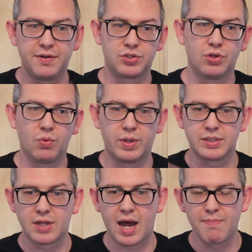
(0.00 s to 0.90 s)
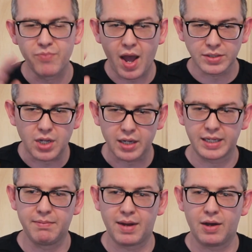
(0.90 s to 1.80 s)
official, one's not. I'm not
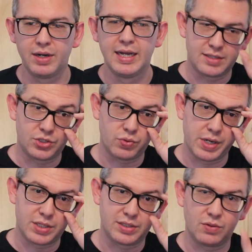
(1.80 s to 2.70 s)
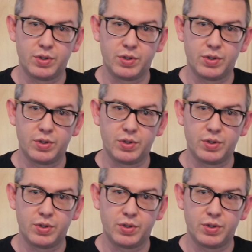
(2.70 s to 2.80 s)
talking about situations in